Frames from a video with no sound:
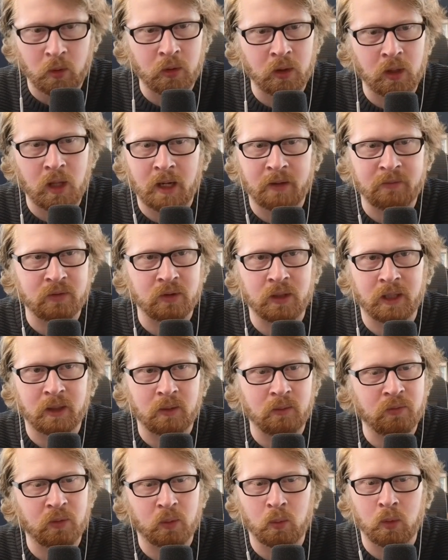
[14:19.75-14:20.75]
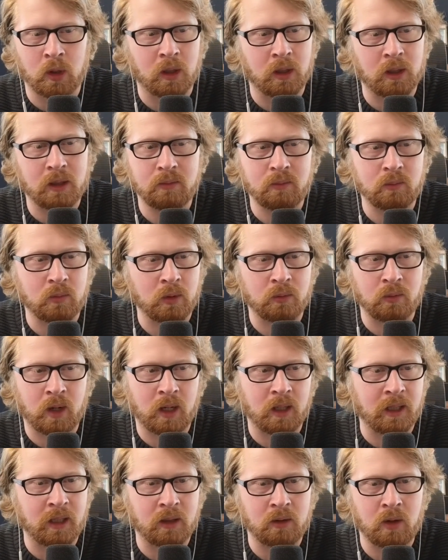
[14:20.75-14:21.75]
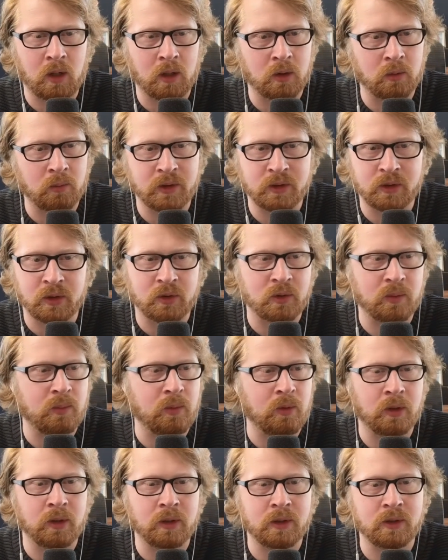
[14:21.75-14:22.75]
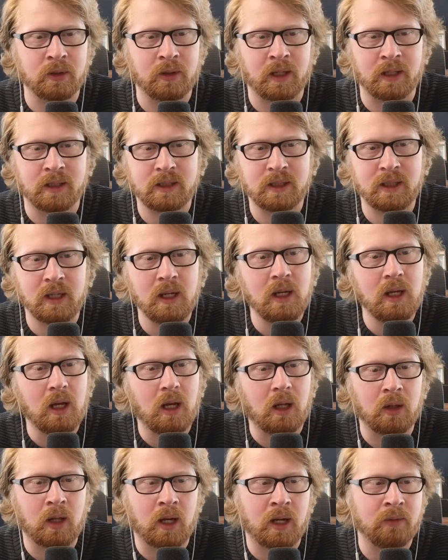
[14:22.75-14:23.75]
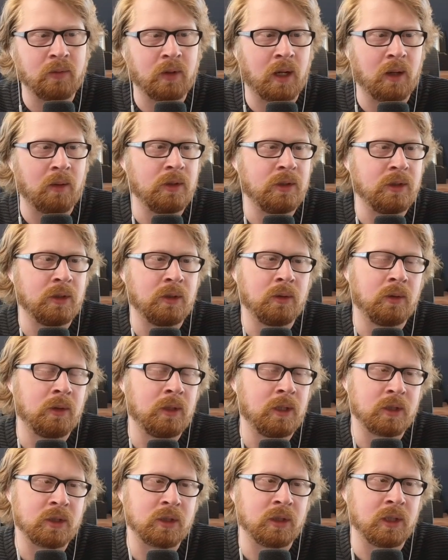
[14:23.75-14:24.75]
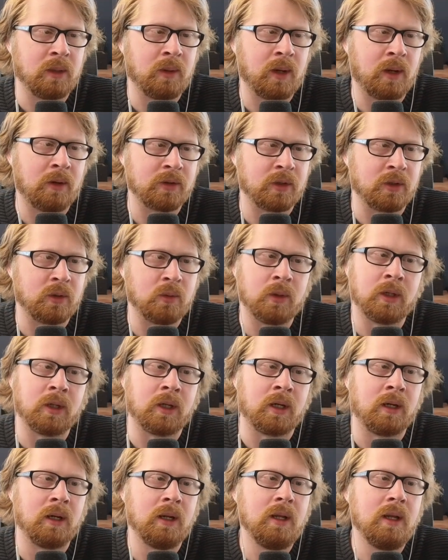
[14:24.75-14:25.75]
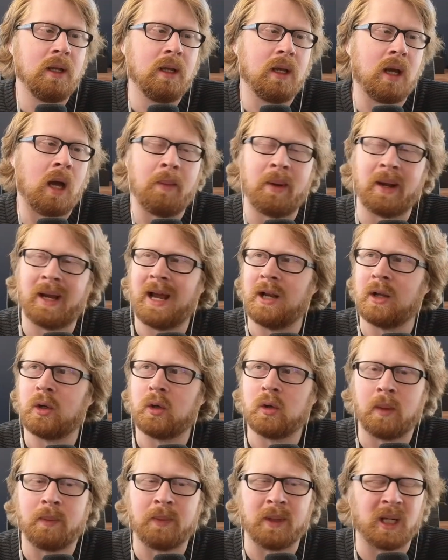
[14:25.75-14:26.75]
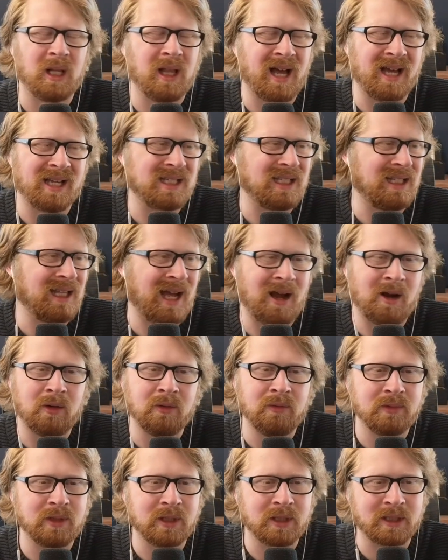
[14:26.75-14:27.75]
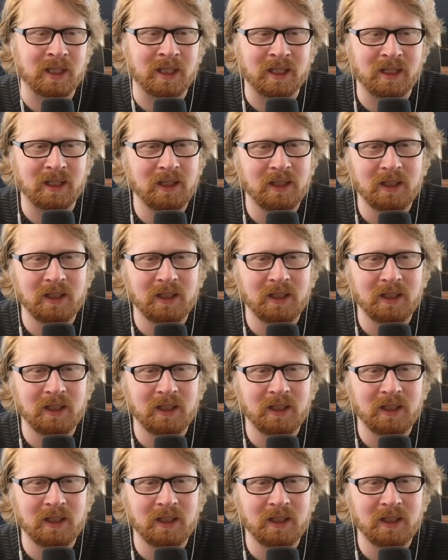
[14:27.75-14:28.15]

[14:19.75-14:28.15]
a lot for work, would write like longer research reports. So that's a lot of what I would do initially when I was on Twitter. I kind of grew up the class clown, just like